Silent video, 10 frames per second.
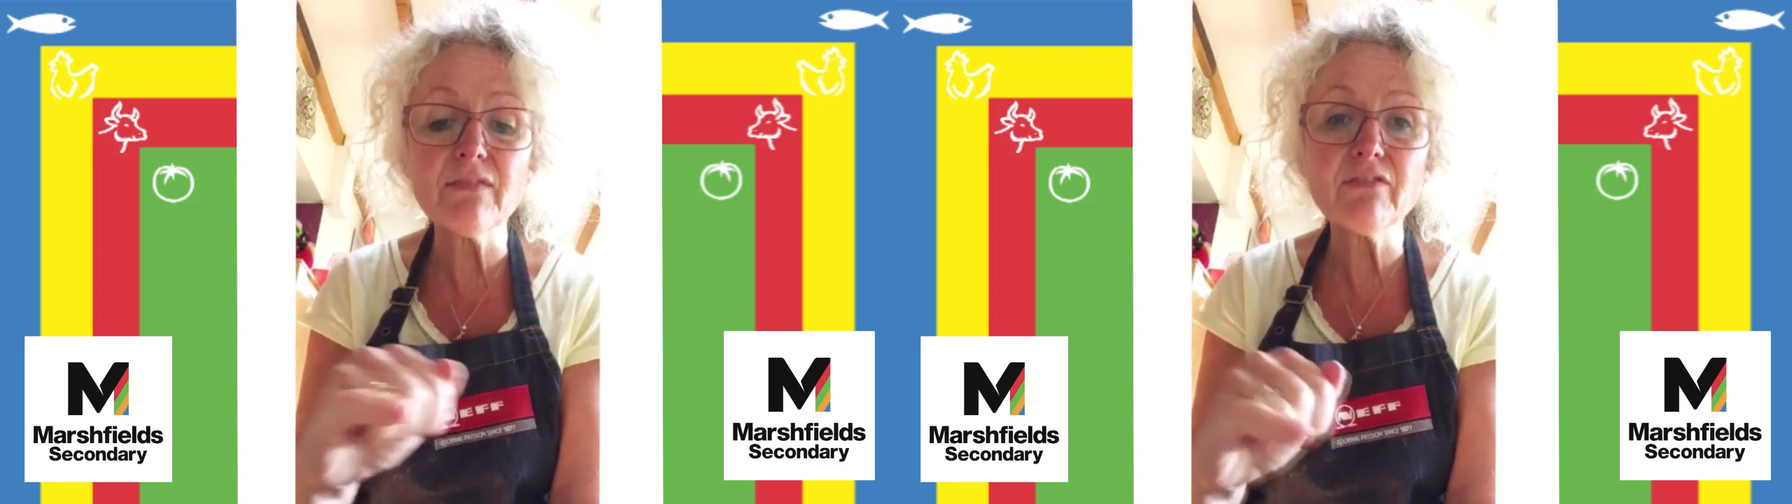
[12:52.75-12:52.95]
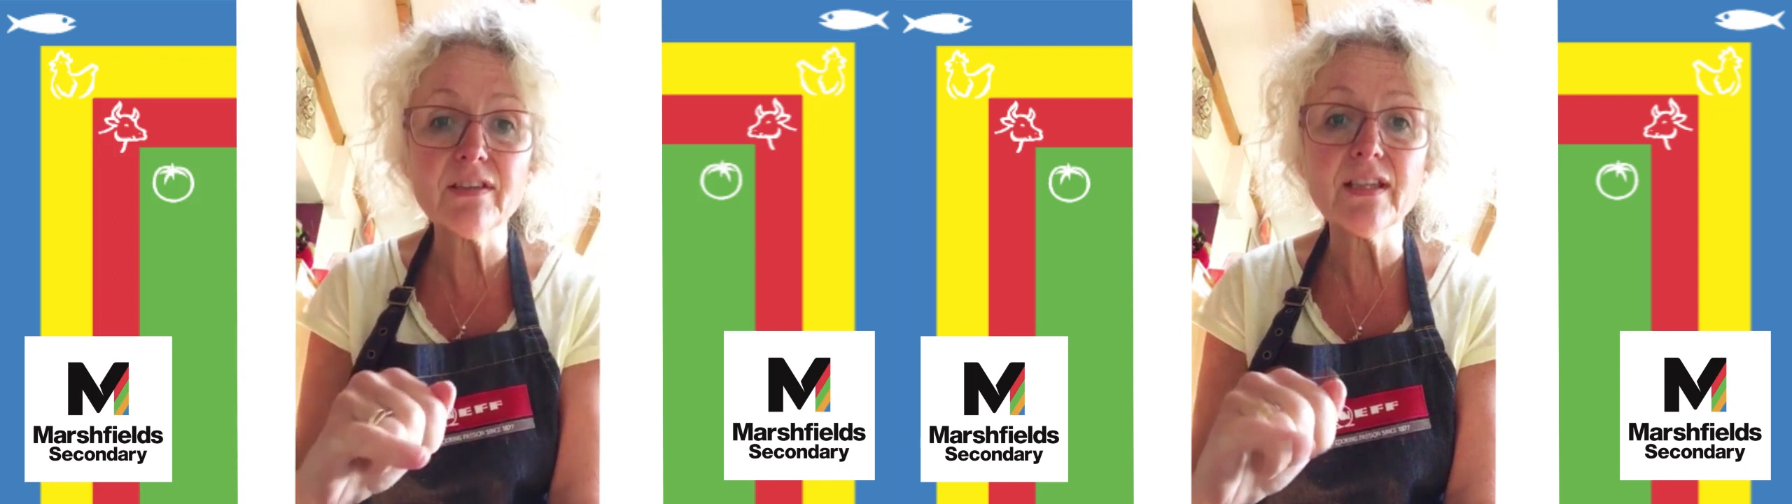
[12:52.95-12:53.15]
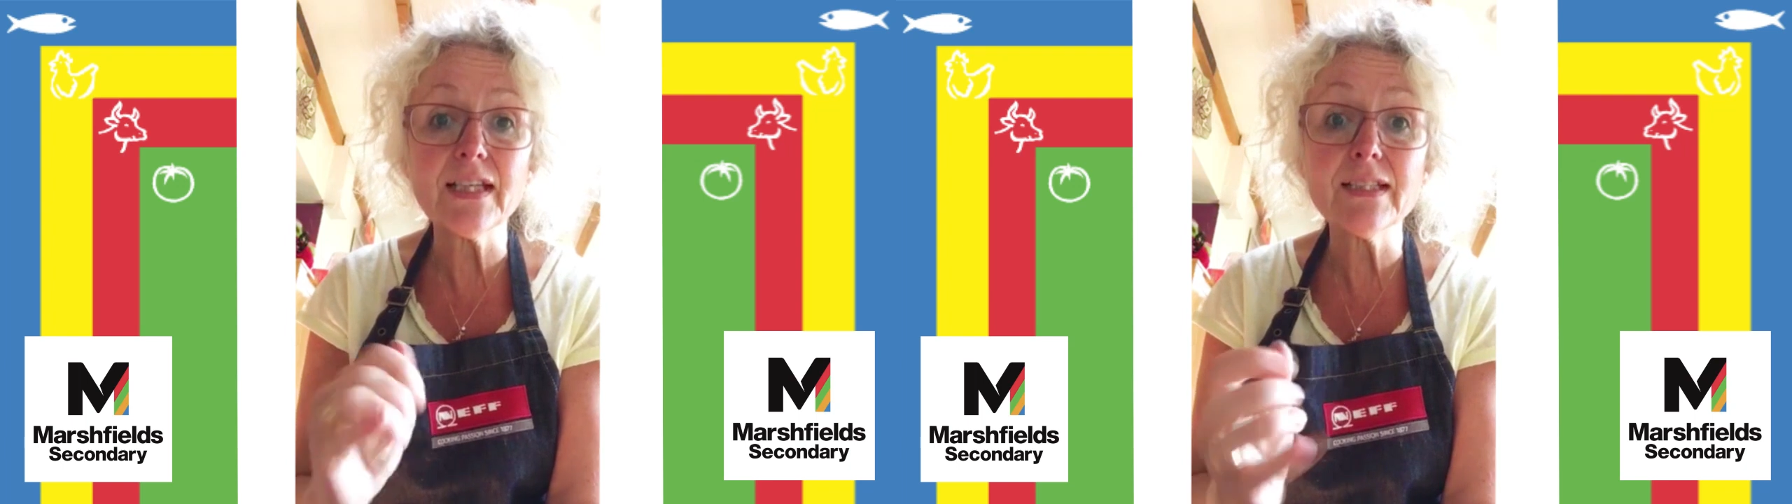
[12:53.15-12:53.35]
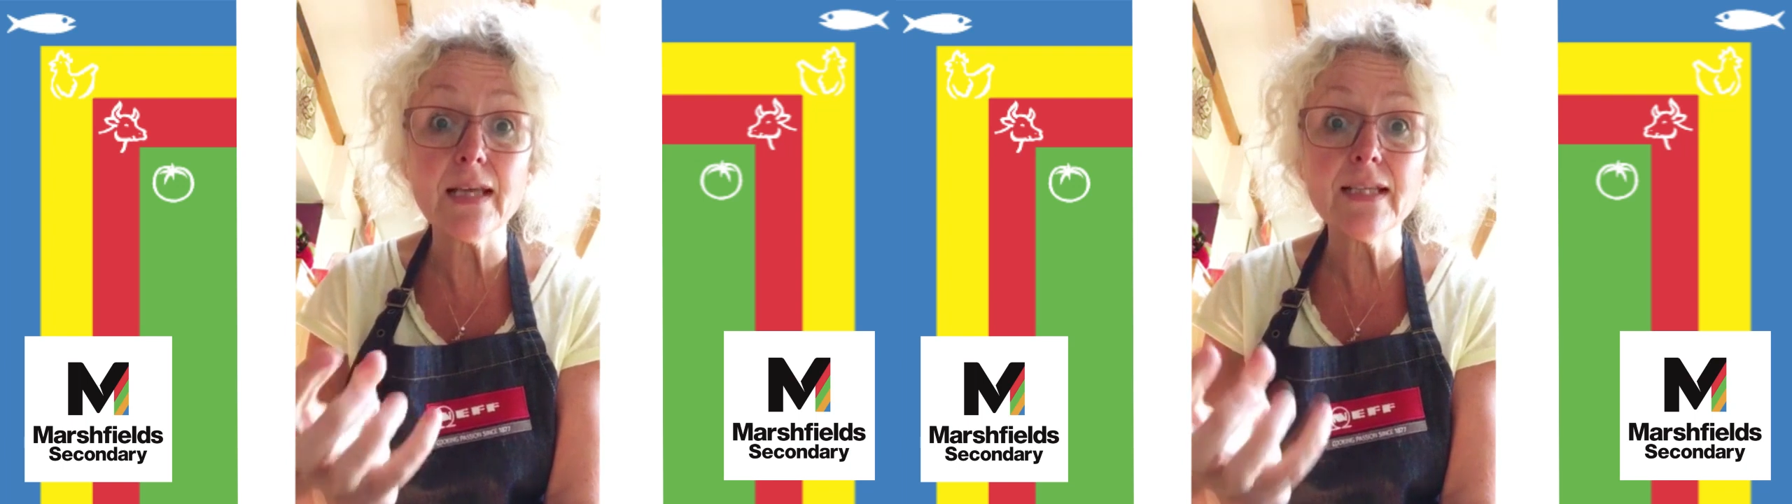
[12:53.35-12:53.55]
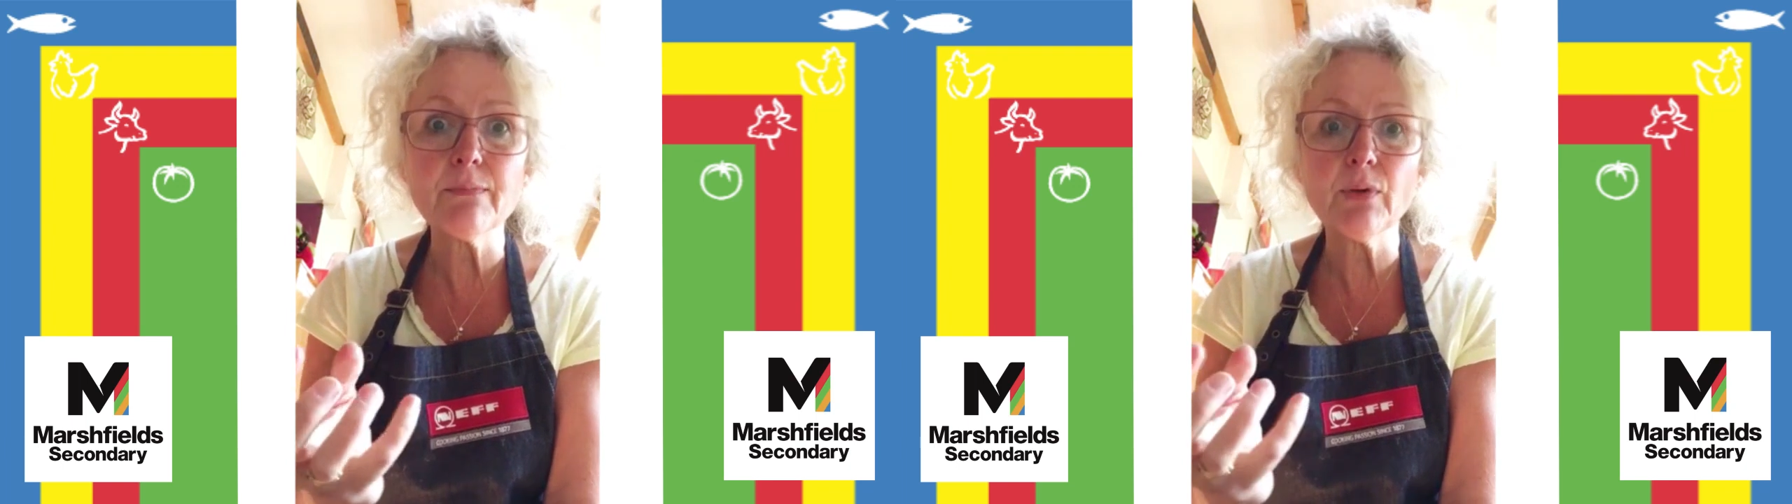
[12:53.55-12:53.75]
everything is,
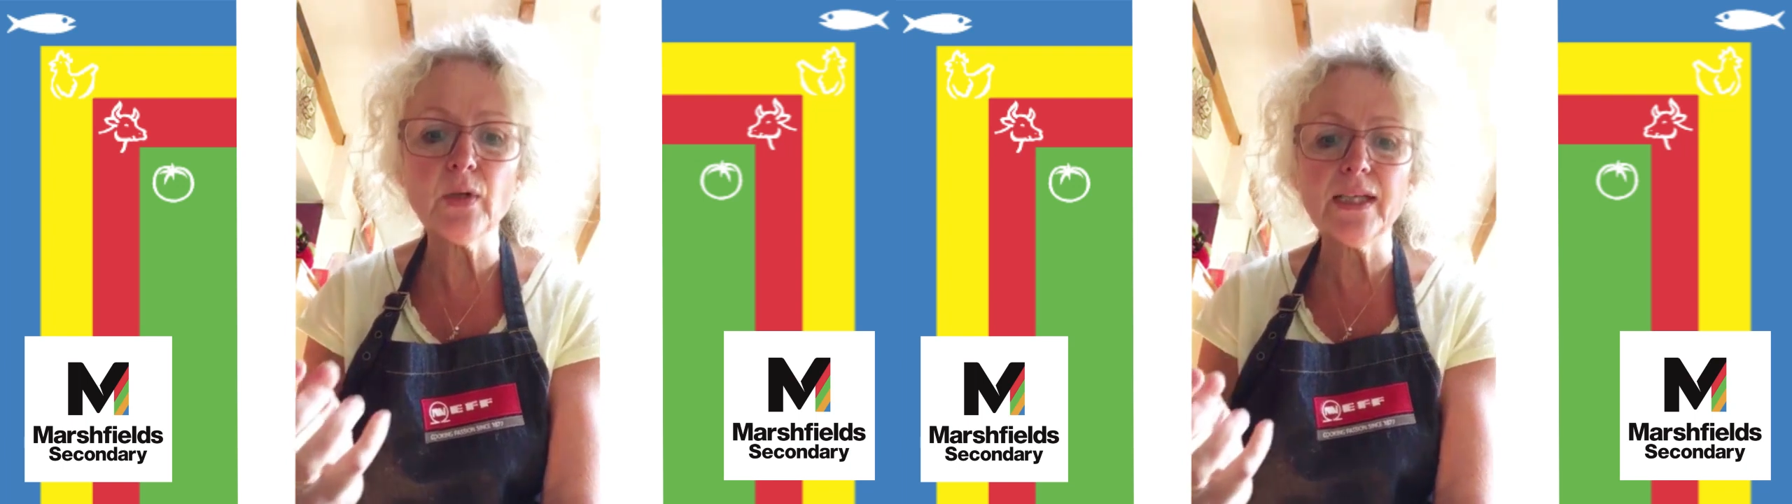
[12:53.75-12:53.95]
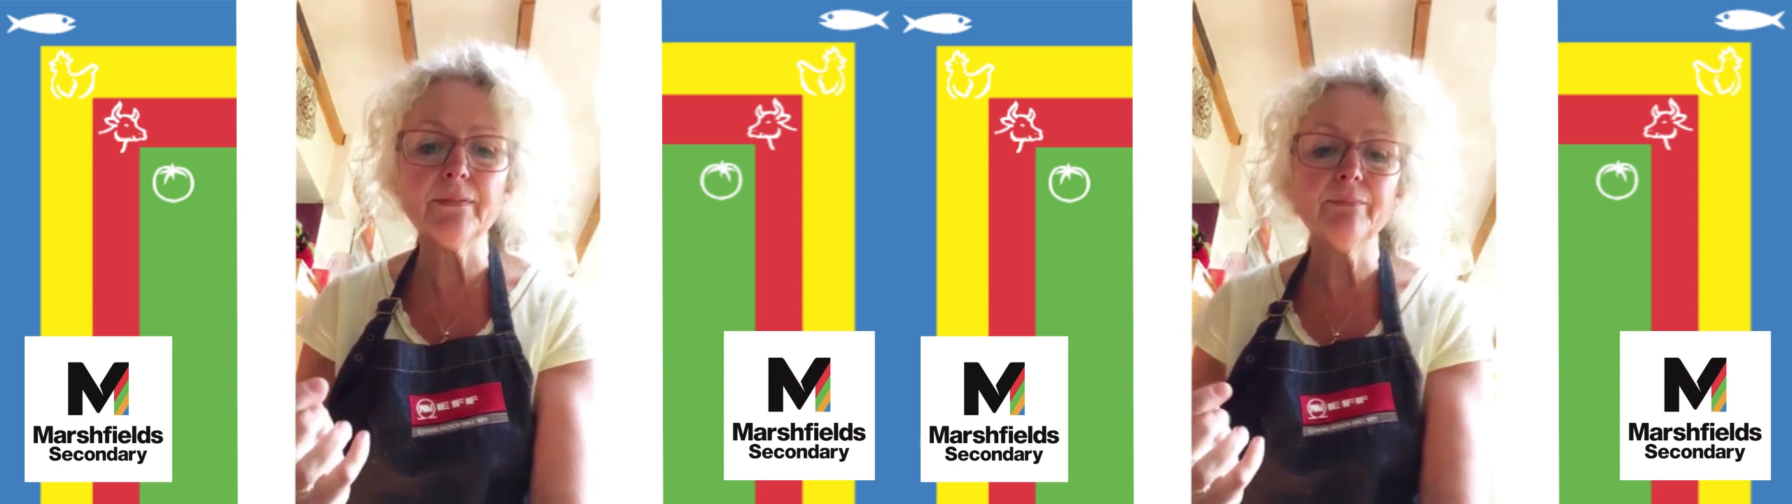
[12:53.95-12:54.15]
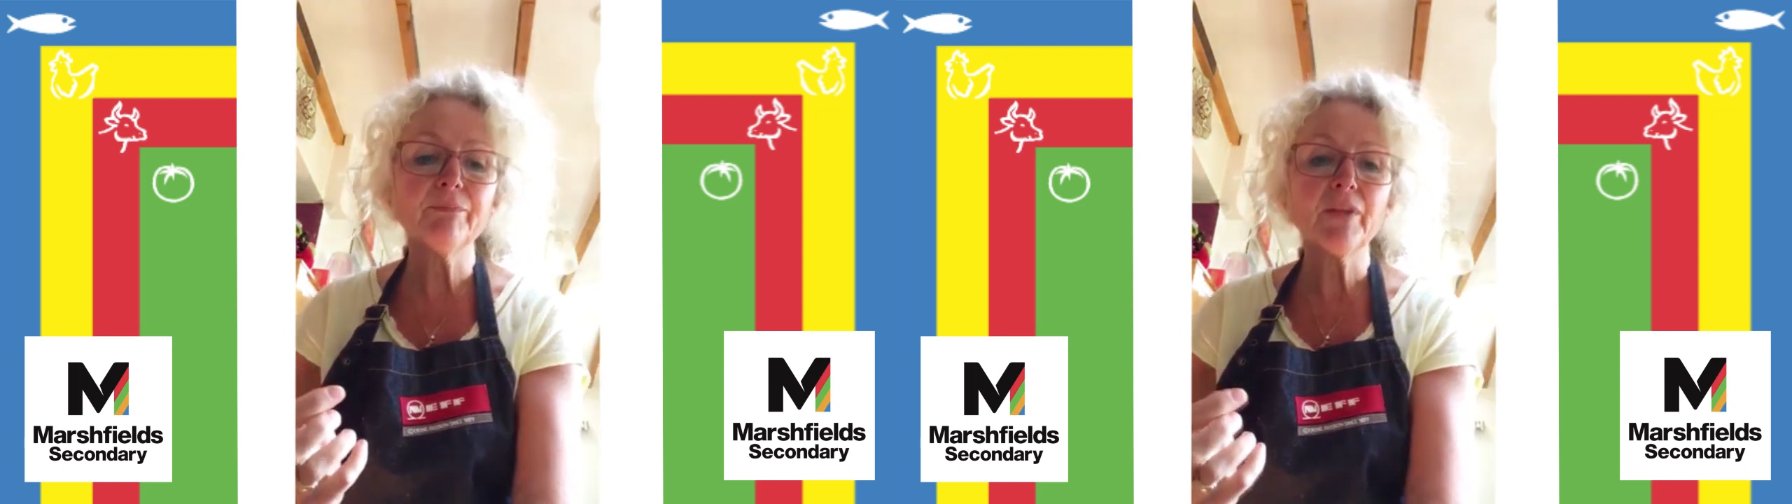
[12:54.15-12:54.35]
is boiling.